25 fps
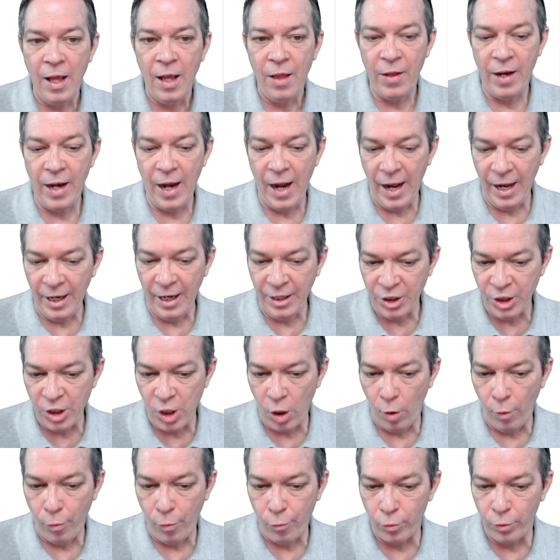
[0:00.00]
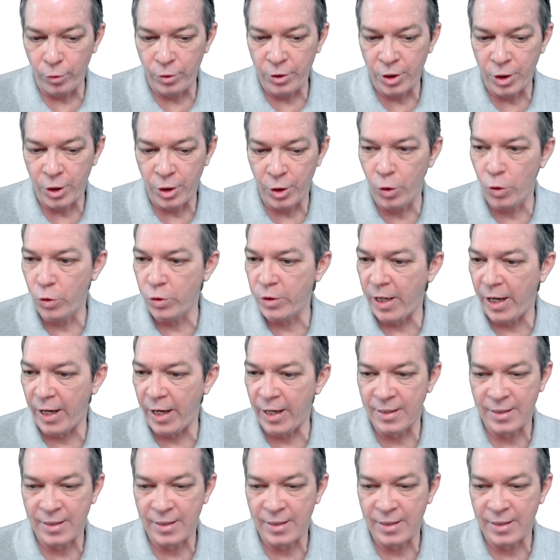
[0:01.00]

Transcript: Then as you go through Tuesday,